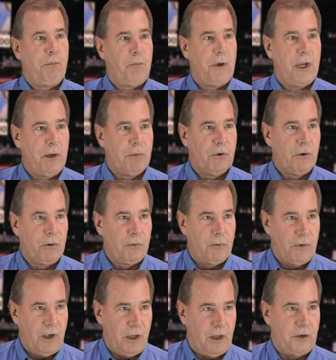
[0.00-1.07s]
people
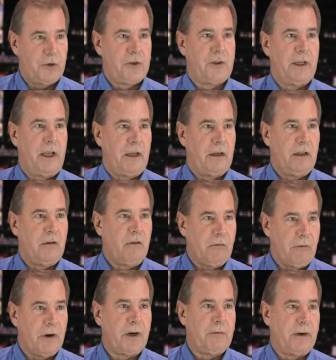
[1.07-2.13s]
understand it
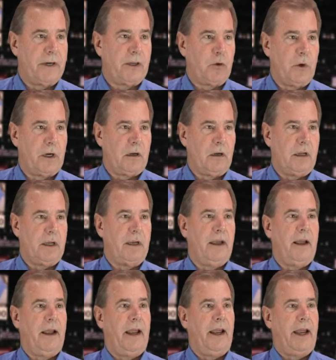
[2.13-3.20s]
very, very quickly,
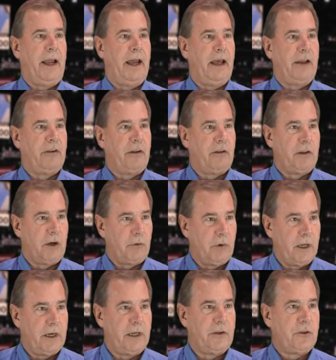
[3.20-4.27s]
and they're
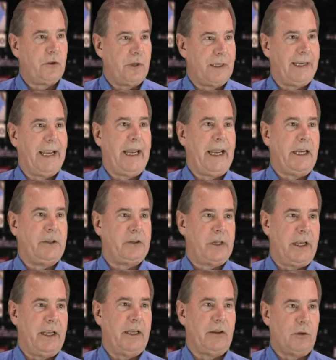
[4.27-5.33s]
ready to engage
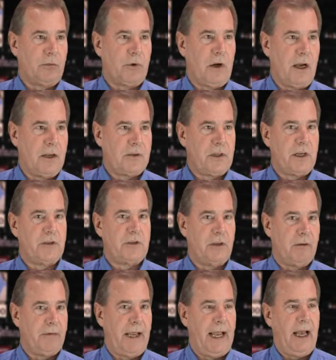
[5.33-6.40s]
in the process
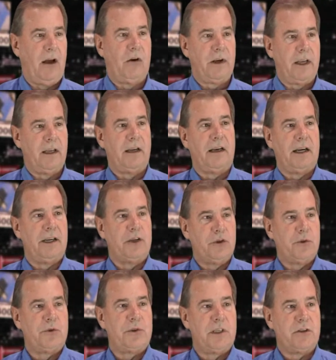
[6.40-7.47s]
of how can I
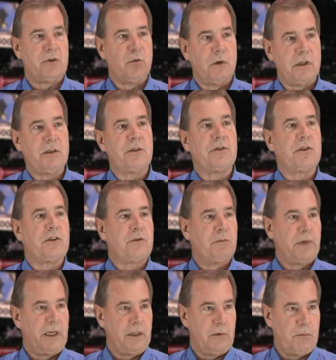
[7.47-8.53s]
use this, what does this
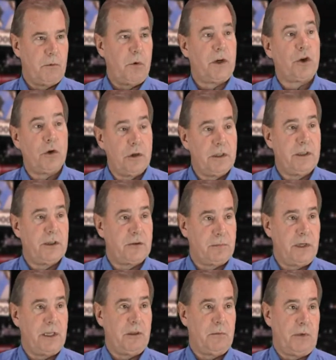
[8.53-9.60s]
mean, what could this
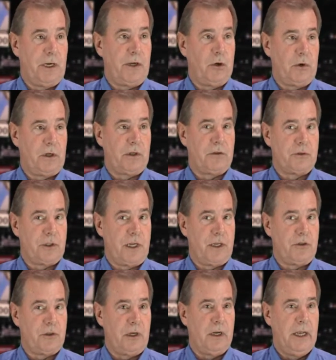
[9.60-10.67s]
mean to my
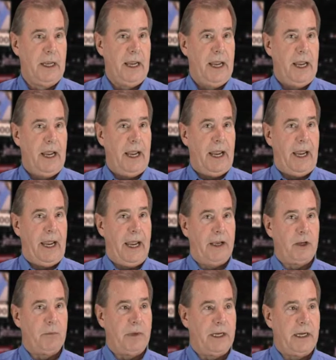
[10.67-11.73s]
organization,
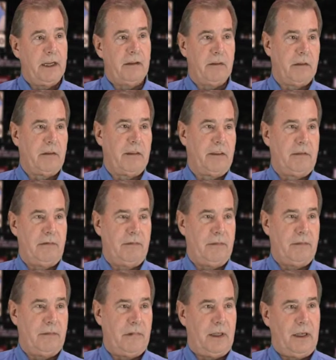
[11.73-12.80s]
and to begin
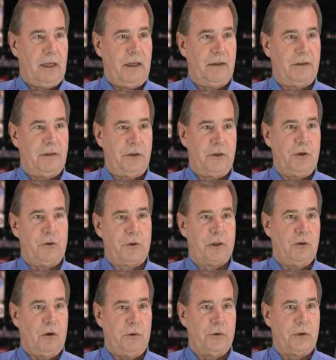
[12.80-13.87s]
to use
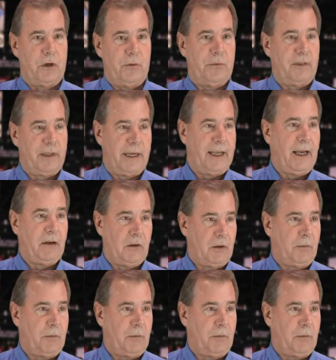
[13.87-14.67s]
an old term, think out of the